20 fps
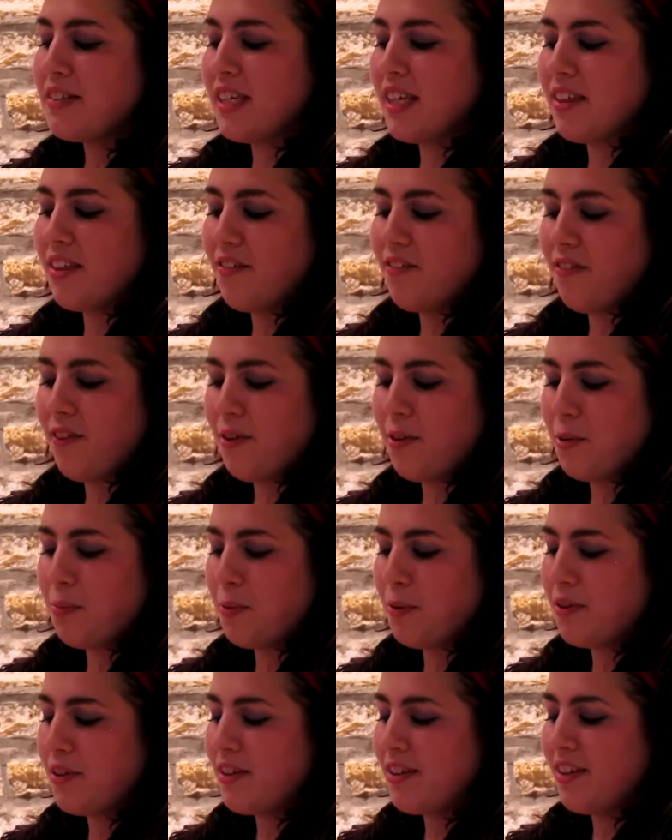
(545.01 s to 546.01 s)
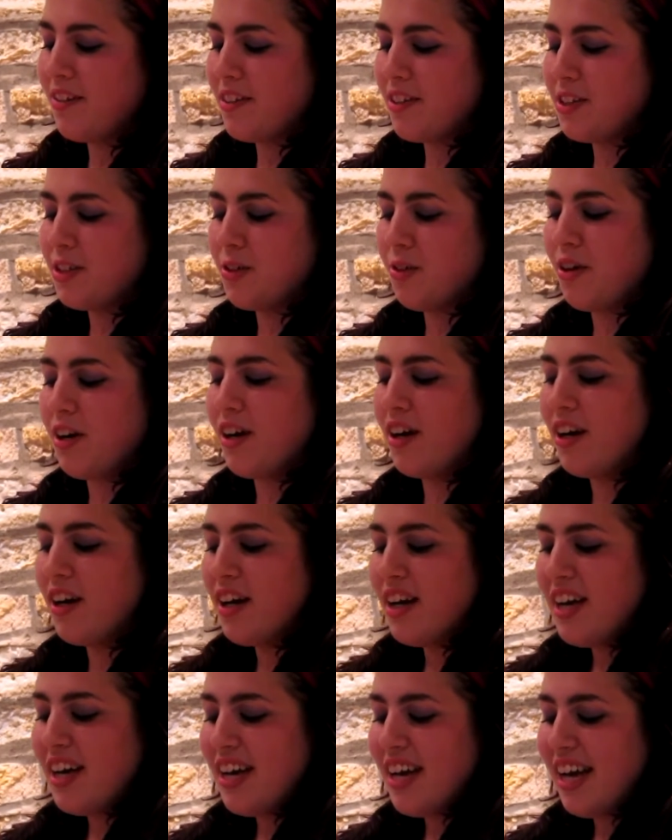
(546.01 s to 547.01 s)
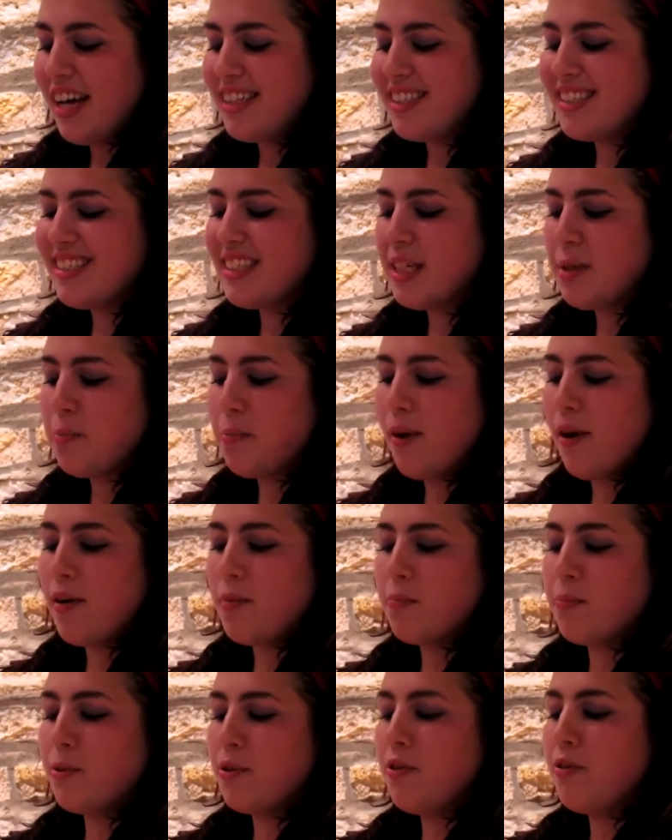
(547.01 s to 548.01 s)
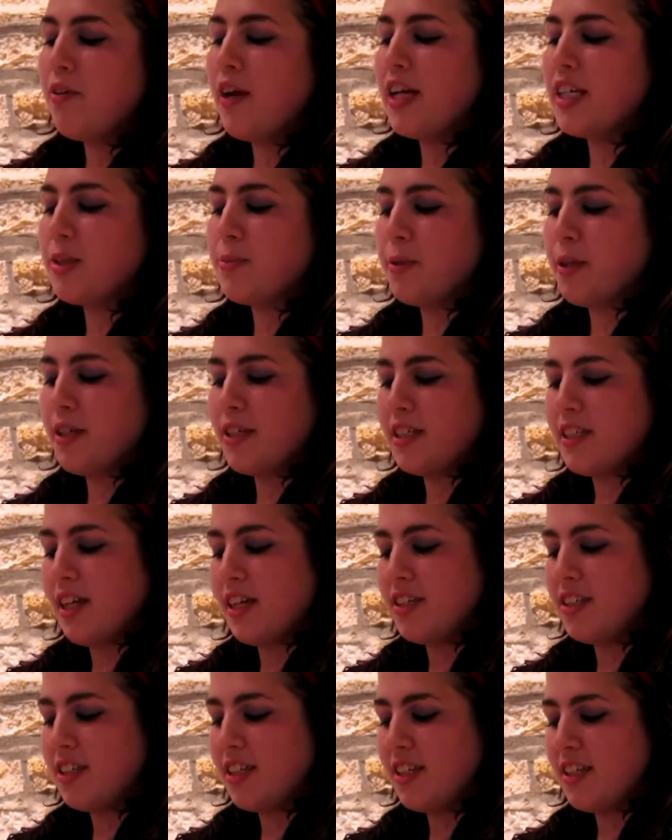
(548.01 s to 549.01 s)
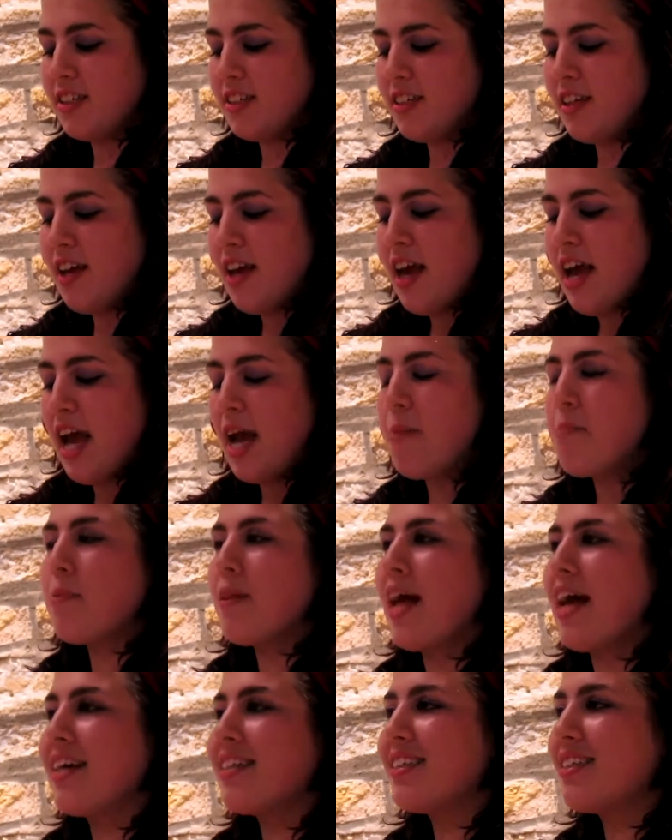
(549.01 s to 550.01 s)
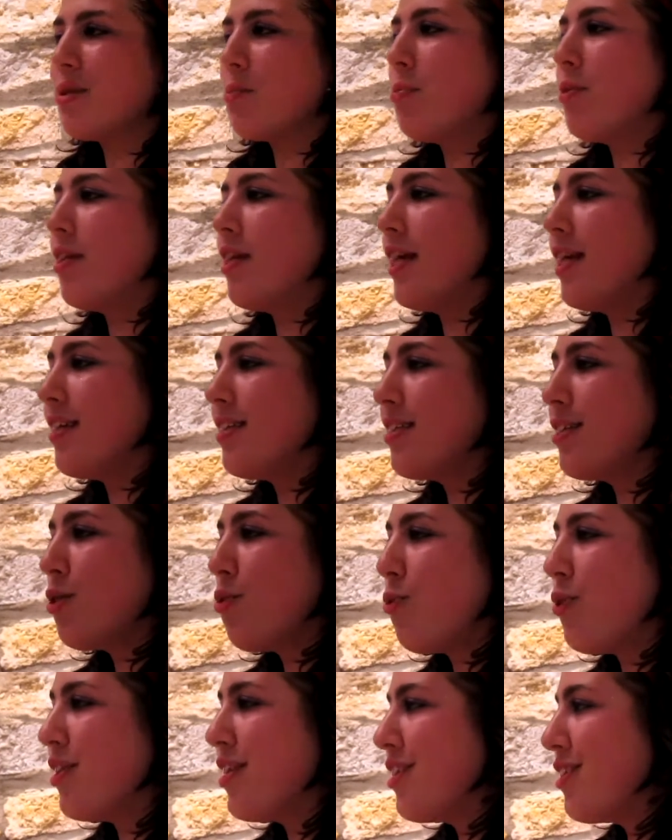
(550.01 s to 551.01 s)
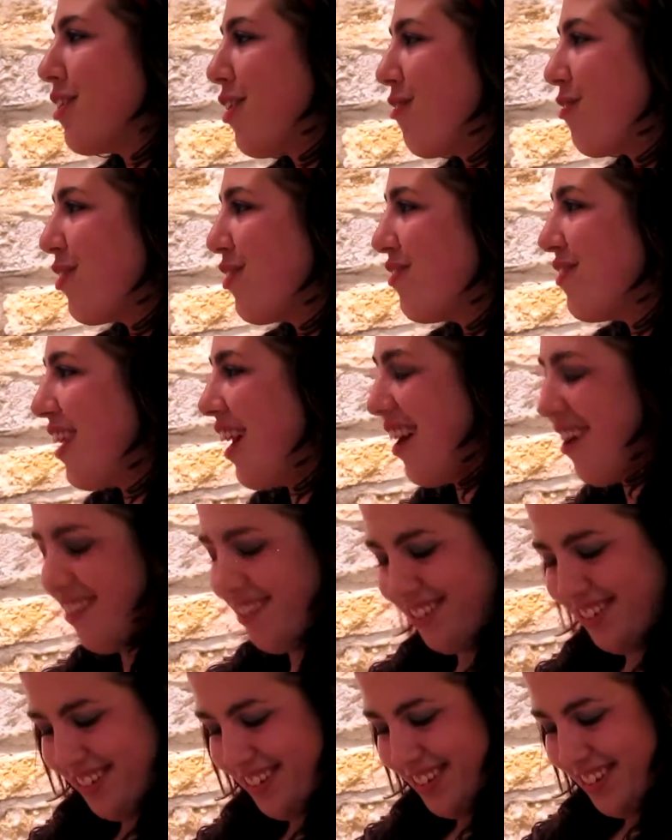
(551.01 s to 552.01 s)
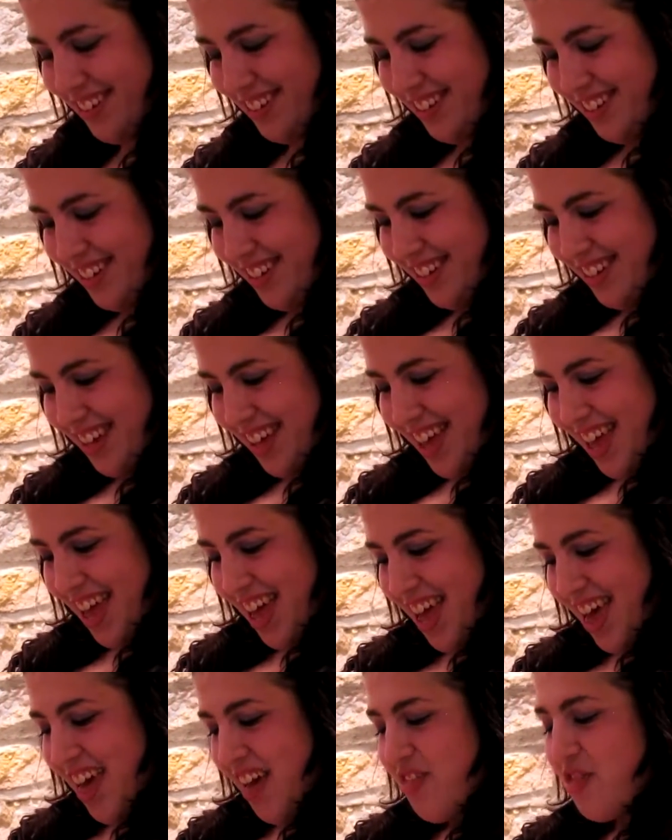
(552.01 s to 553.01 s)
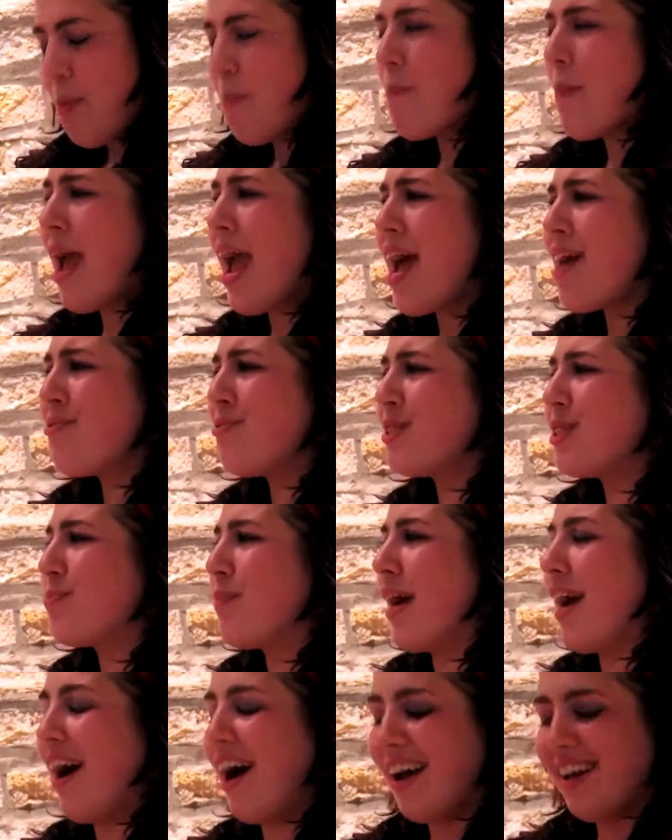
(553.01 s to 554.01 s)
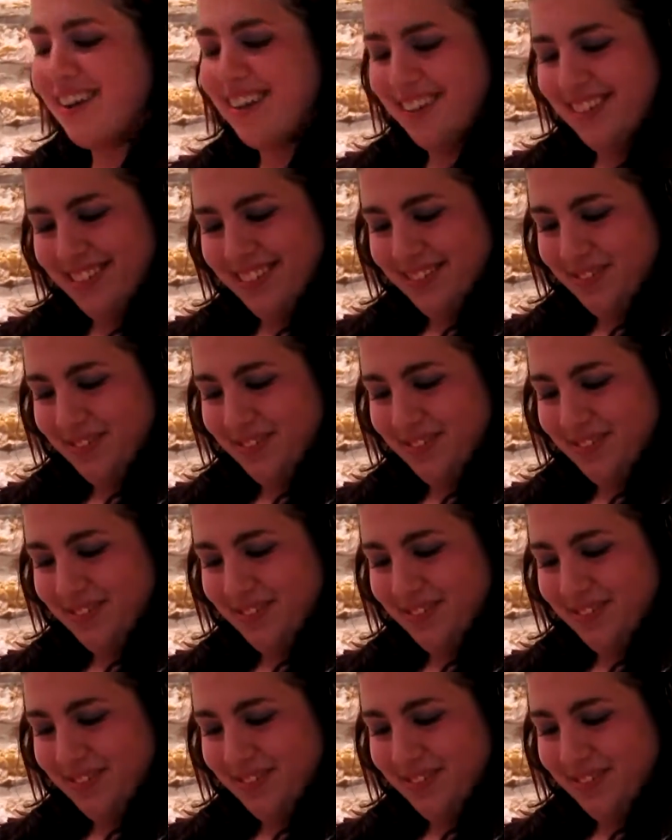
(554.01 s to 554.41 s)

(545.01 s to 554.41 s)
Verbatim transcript: at the photo booth near the shore, and sip on blue raspberry slushies and blast the police with the sunroof down. The man was my idol.